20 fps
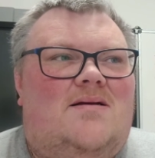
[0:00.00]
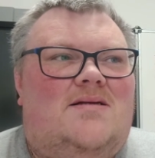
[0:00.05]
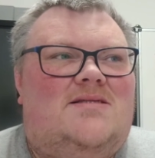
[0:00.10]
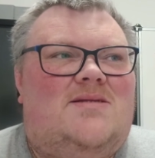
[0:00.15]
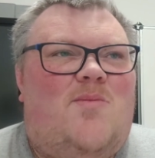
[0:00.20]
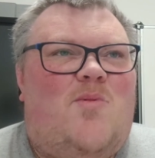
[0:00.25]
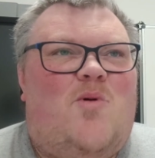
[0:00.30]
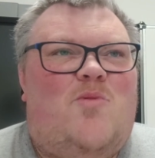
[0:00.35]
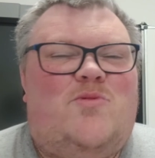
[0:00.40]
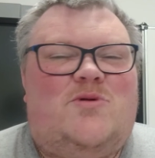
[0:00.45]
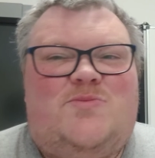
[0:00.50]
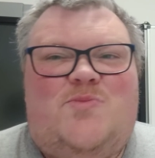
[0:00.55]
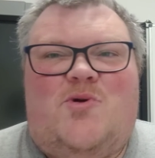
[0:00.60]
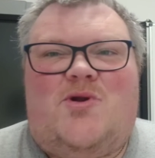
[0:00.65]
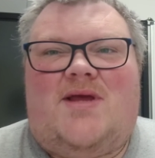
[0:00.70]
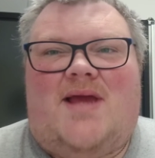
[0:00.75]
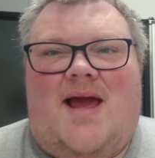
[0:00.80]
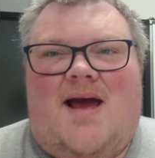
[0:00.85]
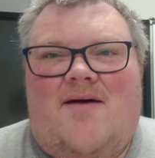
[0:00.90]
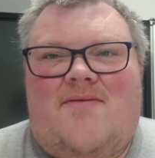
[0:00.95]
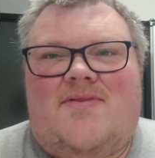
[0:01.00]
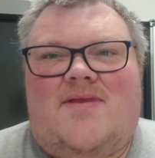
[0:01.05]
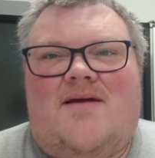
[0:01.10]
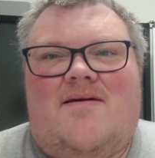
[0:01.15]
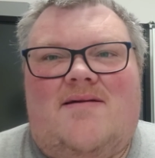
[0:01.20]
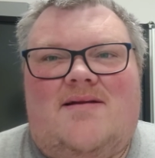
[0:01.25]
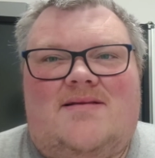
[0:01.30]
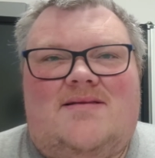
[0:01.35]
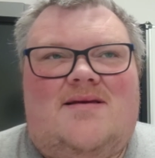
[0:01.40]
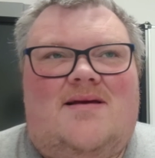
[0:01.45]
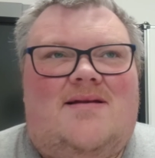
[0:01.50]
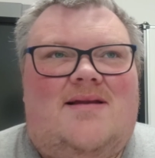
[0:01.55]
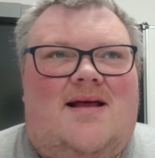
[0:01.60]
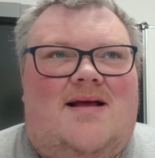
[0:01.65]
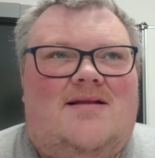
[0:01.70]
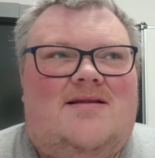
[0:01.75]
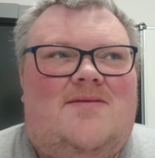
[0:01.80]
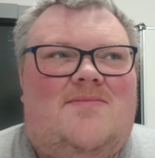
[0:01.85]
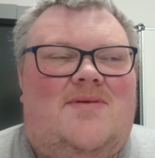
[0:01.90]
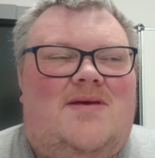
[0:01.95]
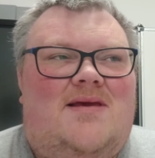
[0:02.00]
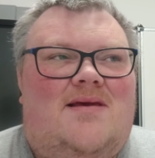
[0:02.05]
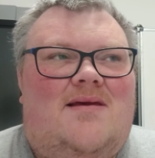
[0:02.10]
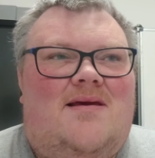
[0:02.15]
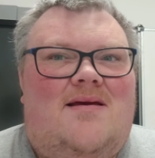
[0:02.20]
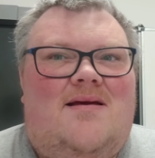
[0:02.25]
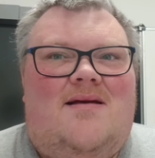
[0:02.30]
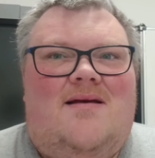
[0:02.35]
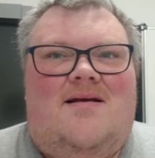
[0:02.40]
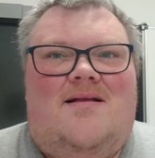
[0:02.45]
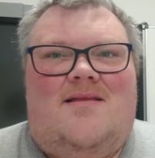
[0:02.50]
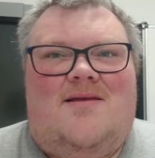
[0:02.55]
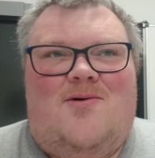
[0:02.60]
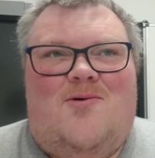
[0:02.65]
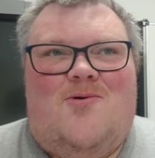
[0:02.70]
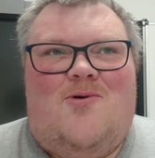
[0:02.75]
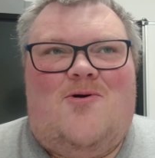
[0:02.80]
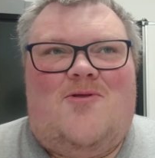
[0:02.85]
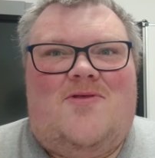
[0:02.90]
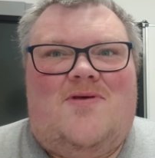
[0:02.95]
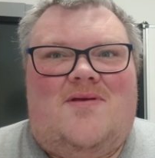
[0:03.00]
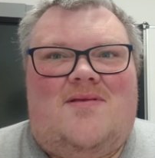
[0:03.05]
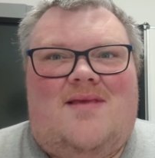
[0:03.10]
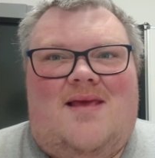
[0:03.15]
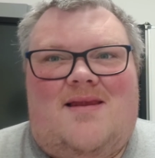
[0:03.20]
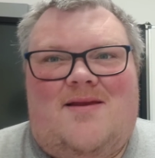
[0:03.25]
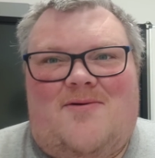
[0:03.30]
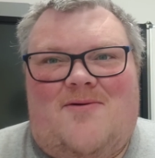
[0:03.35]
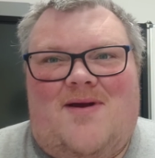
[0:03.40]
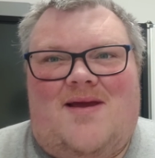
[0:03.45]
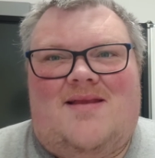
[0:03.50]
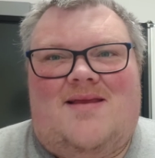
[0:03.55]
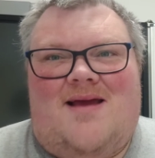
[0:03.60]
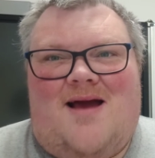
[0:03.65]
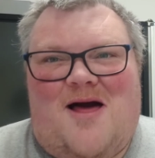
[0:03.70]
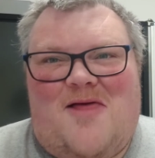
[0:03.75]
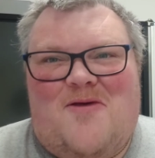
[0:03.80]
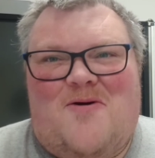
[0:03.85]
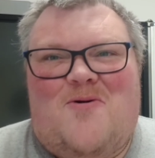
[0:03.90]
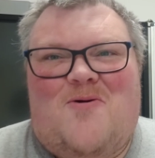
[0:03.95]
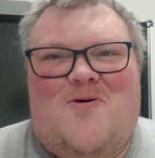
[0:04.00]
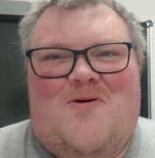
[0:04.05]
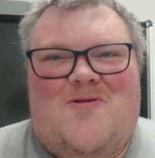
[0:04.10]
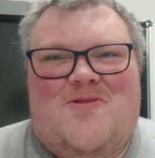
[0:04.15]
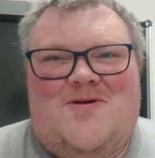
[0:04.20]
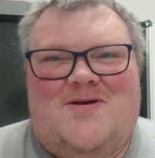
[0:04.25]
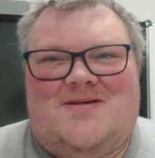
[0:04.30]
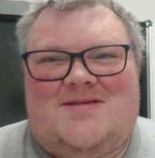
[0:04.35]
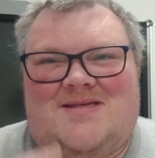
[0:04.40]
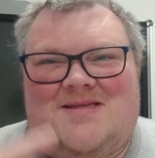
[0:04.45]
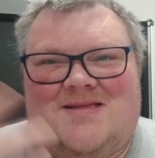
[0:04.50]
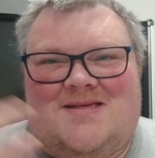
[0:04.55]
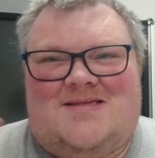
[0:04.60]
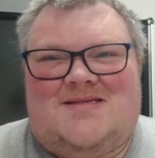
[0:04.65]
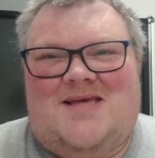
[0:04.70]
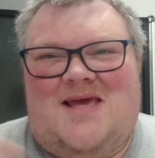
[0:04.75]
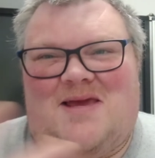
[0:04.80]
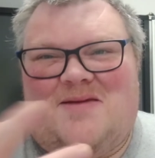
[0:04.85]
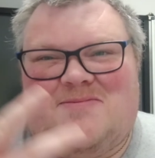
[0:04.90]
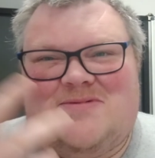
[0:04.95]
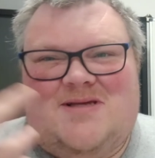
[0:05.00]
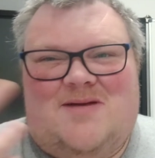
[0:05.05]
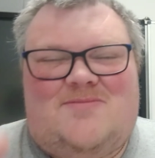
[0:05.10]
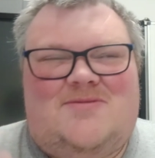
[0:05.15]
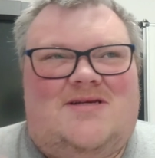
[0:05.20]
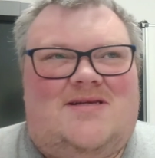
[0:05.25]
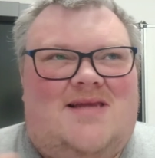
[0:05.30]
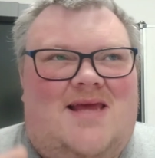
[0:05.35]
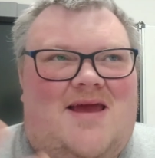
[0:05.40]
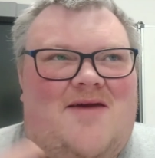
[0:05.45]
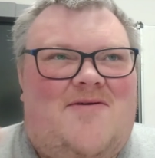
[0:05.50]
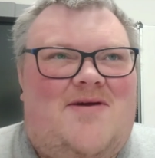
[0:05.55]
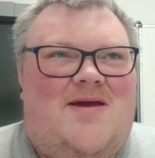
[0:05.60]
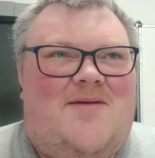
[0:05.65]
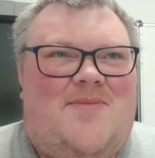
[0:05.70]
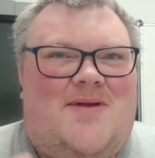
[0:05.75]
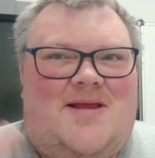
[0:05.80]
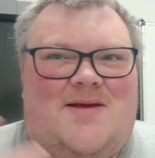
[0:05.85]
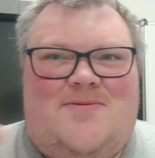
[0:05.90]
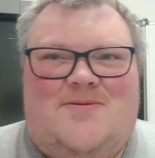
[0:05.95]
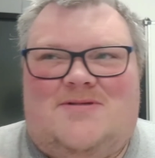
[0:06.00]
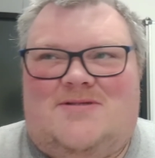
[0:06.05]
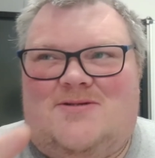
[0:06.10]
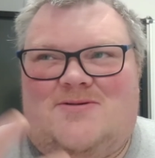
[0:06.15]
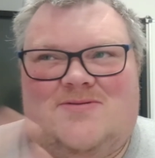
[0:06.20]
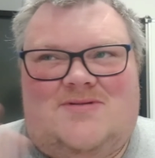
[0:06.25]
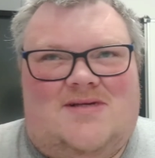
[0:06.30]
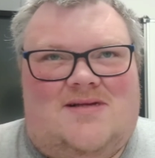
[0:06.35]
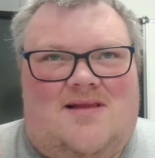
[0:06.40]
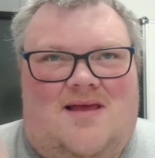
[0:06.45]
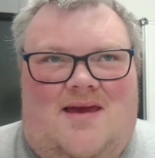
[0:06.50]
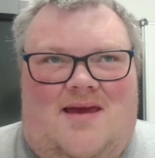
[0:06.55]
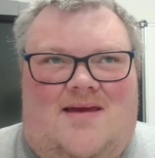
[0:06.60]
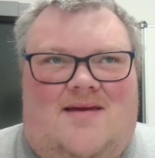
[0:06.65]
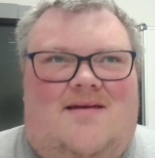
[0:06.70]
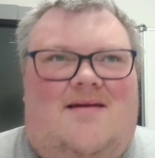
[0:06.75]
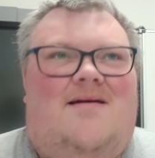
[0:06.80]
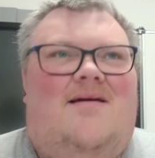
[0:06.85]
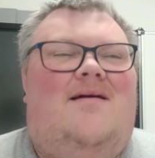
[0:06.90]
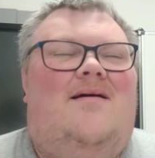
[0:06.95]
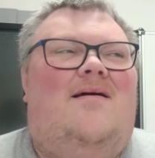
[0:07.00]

someone was putting out there, and it turned out to be the author denigrating other authors in the same subject area, but he was using like